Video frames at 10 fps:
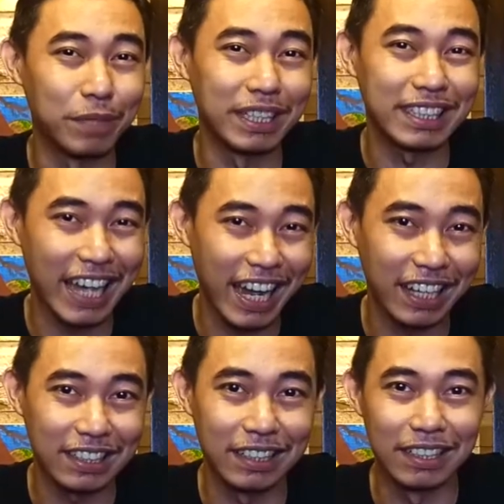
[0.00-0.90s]
been
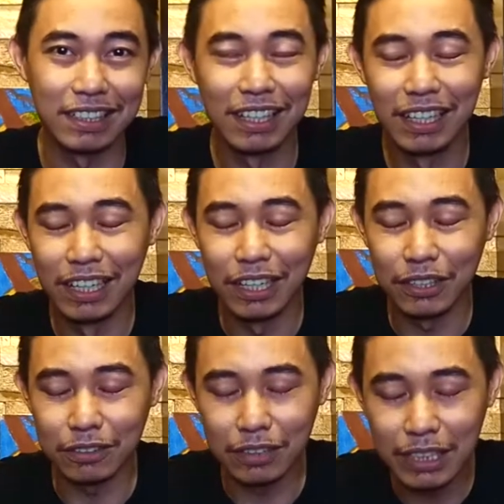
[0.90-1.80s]
tagged
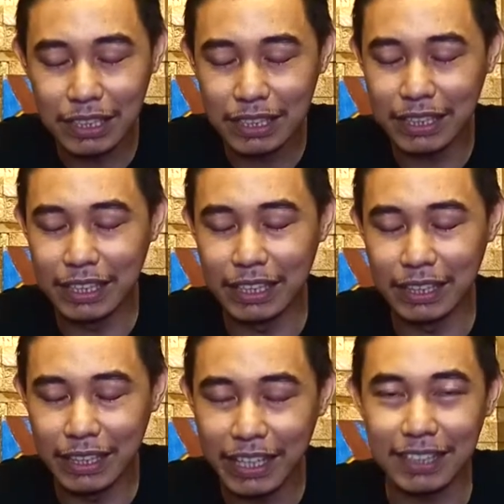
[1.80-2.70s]
really
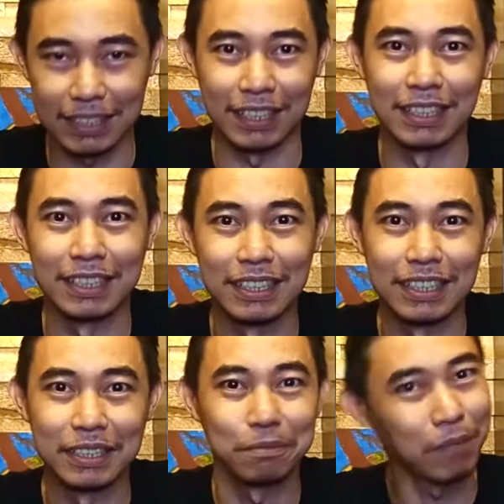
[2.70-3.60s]
late
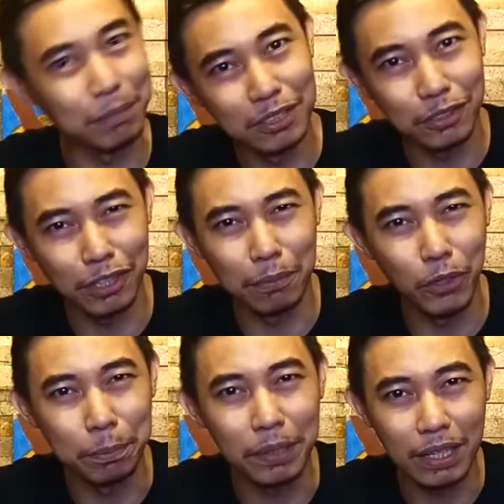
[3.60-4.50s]
by Mr.
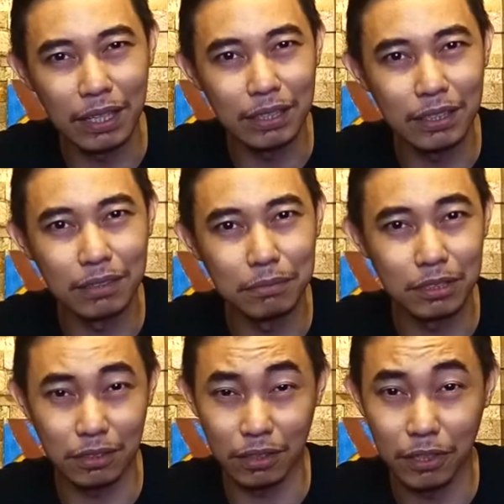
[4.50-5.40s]
Amoy Piranian,
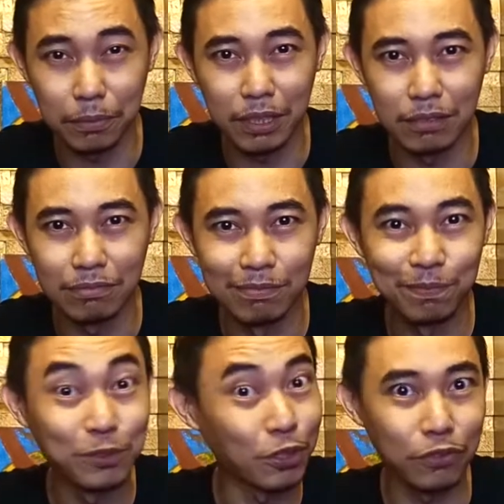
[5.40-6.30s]
Mr. Armin.
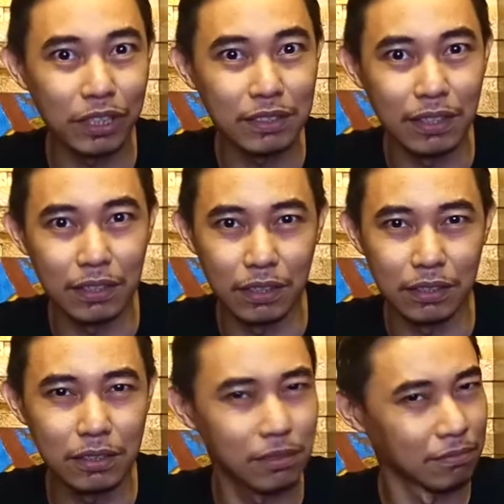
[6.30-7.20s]
So if you can see
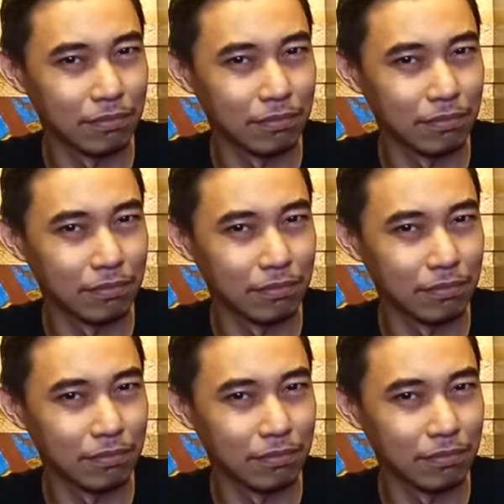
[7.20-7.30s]
this,